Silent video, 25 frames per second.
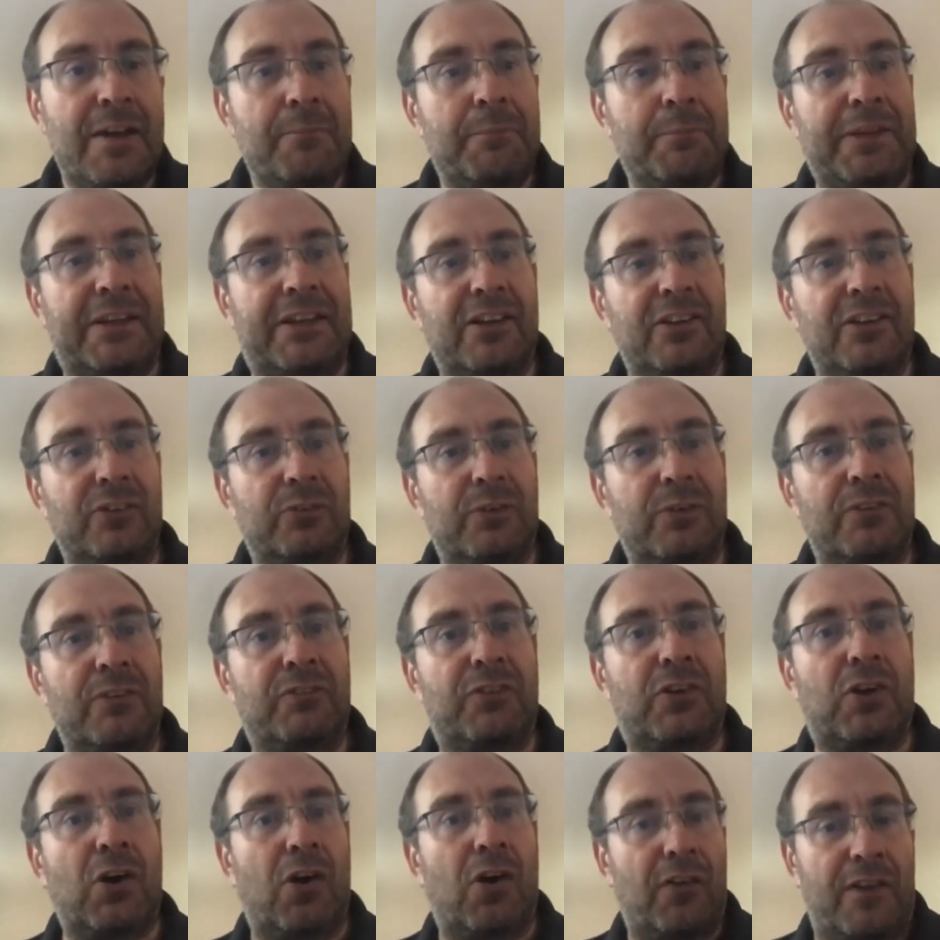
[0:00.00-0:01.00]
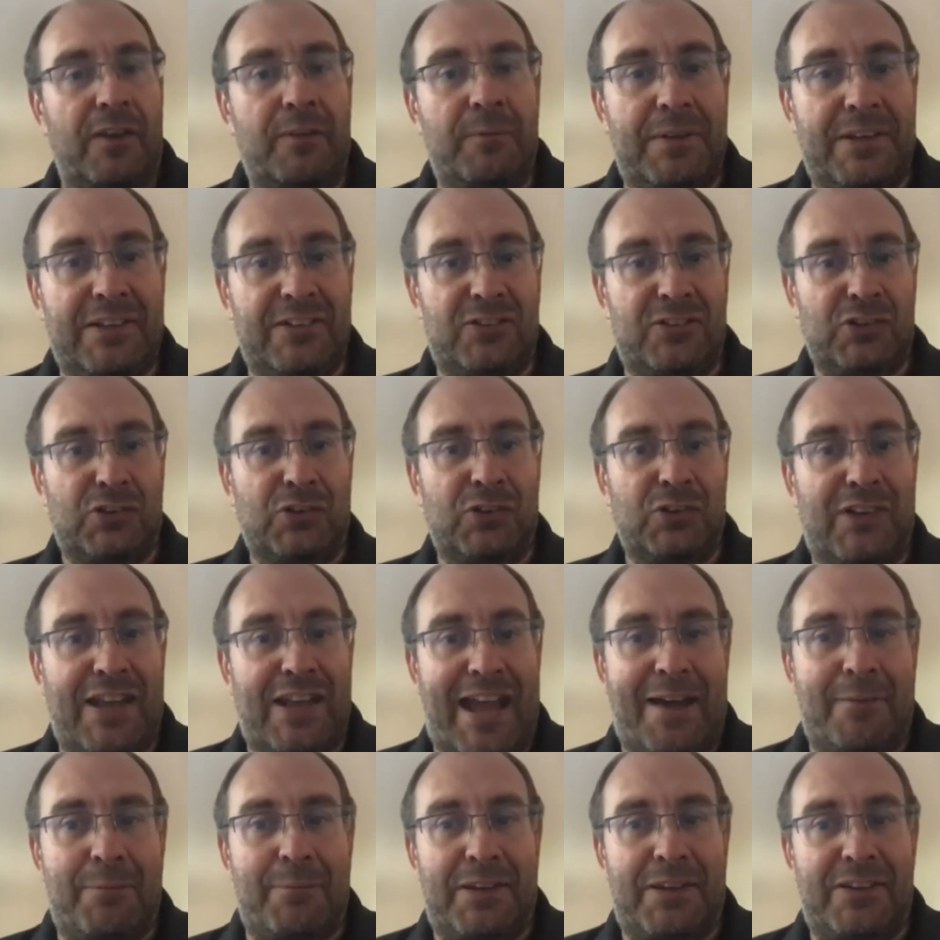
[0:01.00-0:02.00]
because we've got them into good
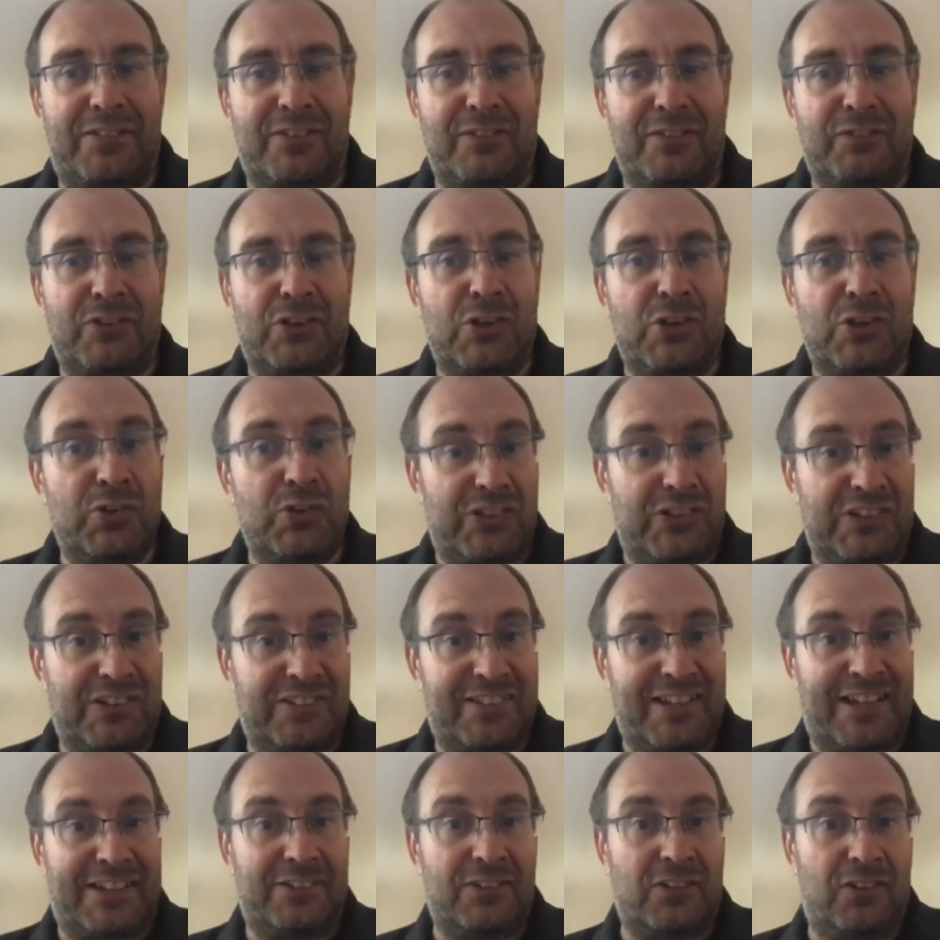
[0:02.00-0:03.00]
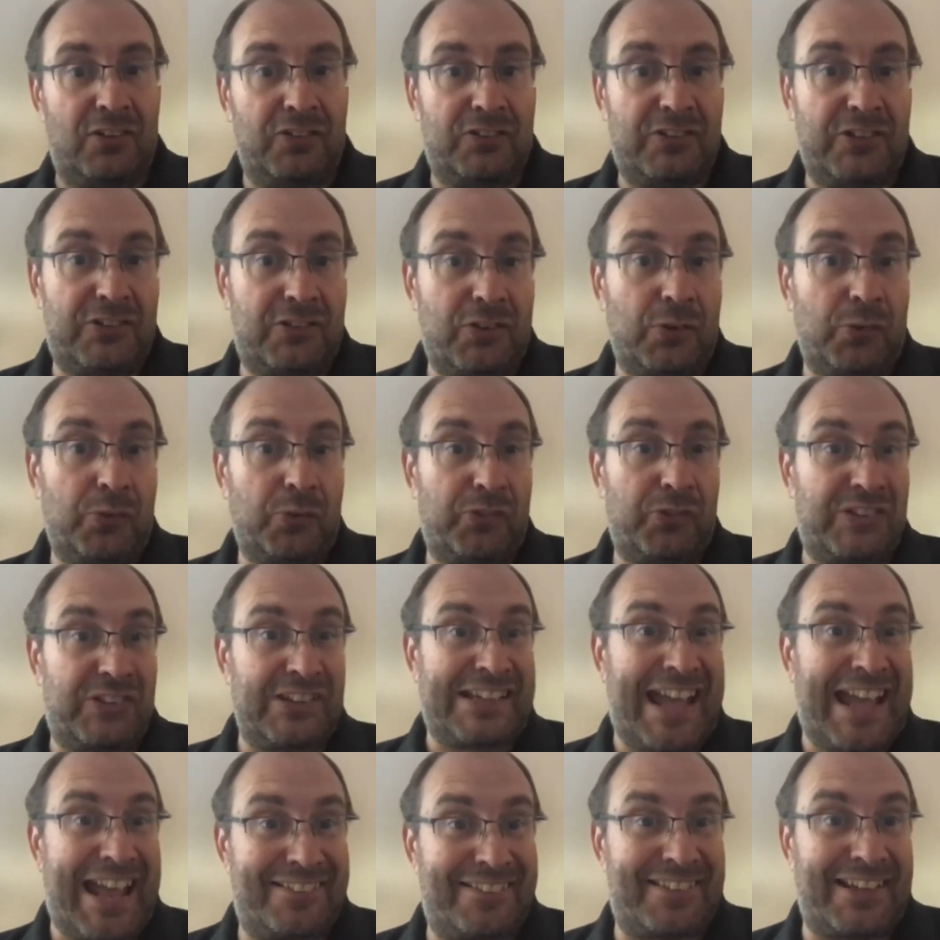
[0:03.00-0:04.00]
habits of using technology tools to
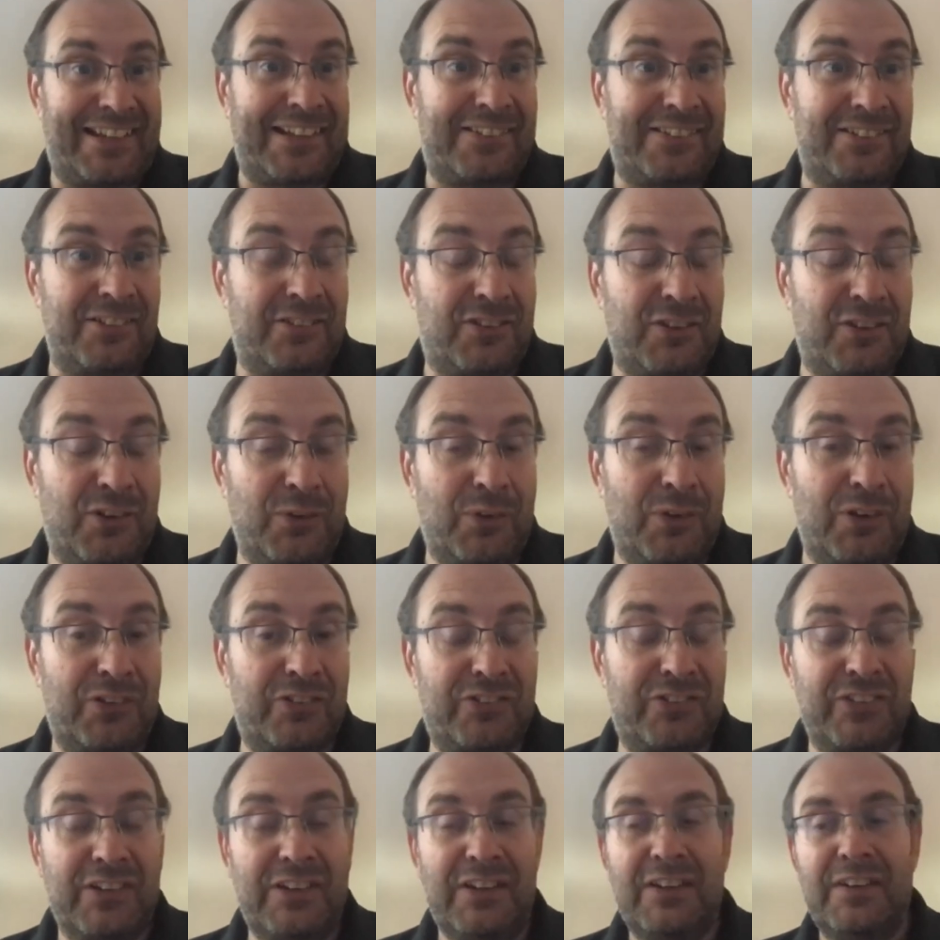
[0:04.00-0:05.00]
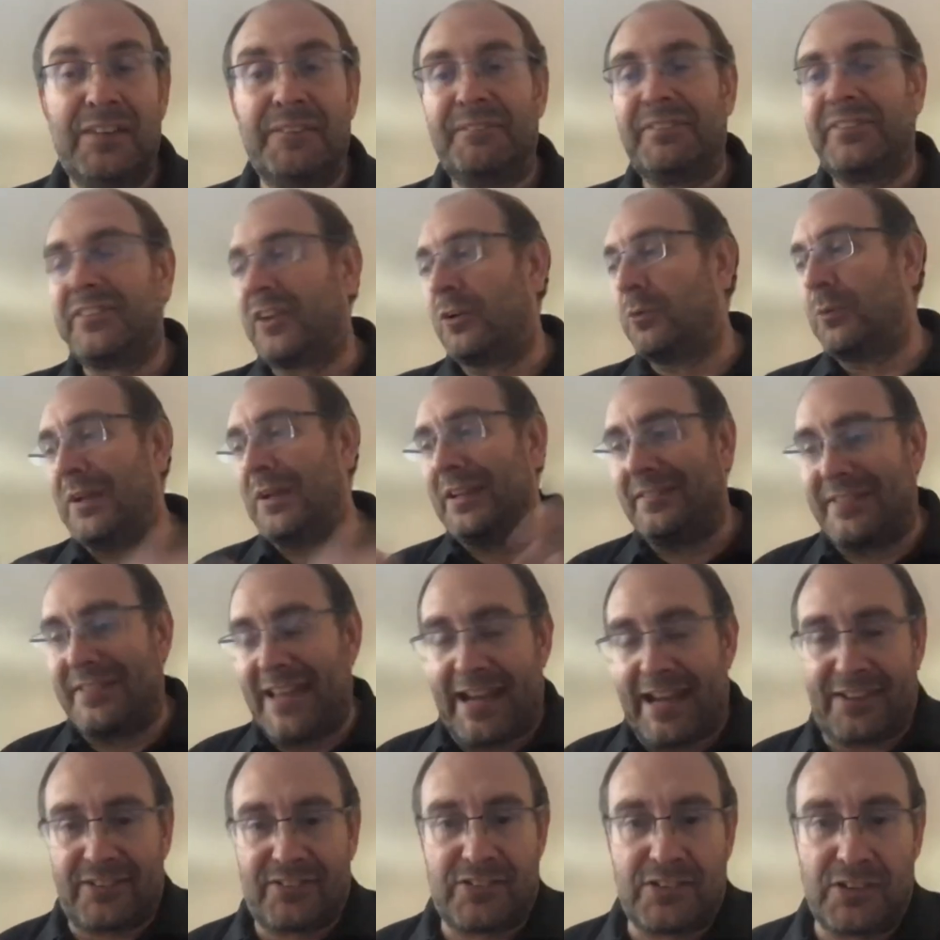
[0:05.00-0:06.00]
get data to us. So we're
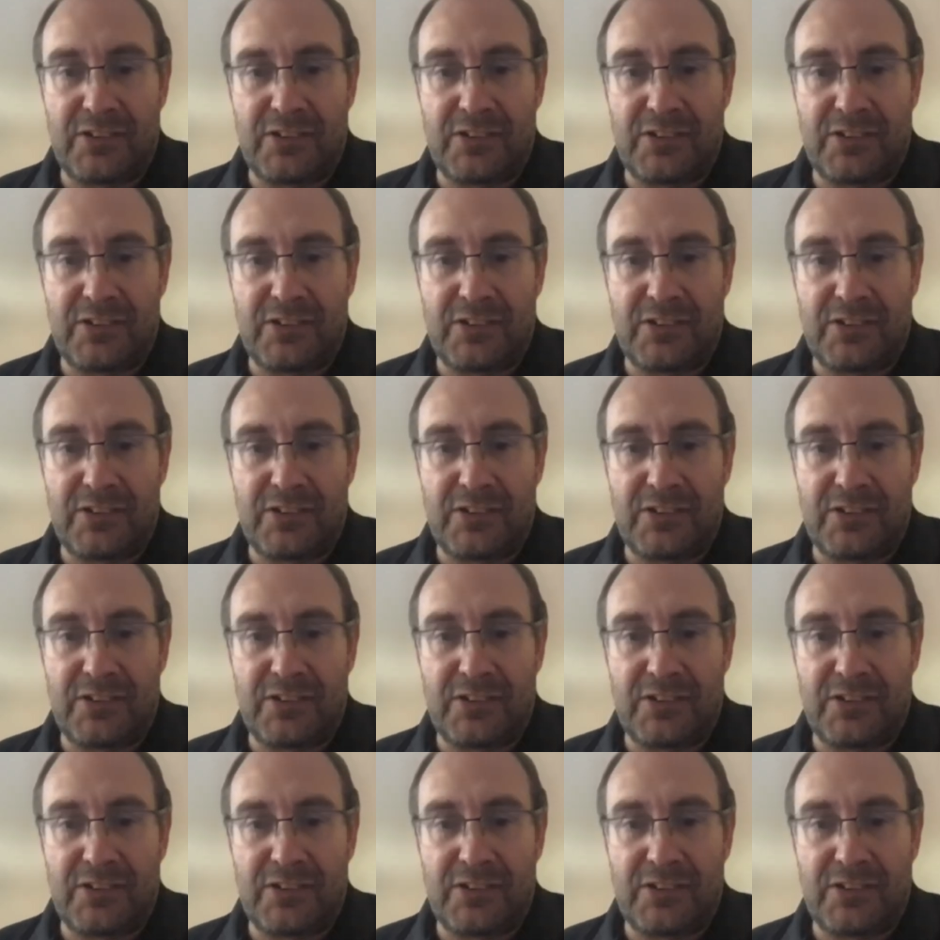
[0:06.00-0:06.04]
DEX